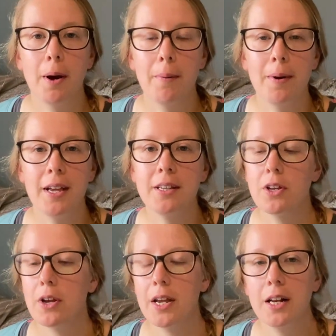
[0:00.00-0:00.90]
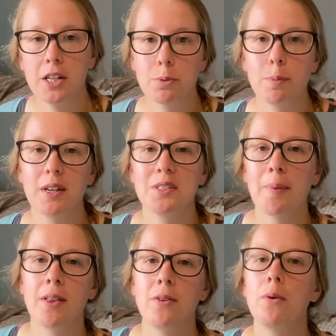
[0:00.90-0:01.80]
puppy, so English Springer
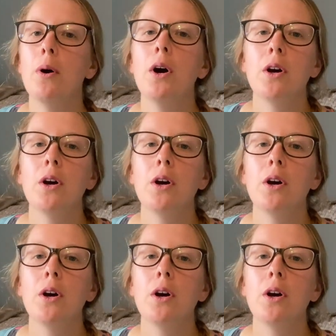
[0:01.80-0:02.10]
Spaniel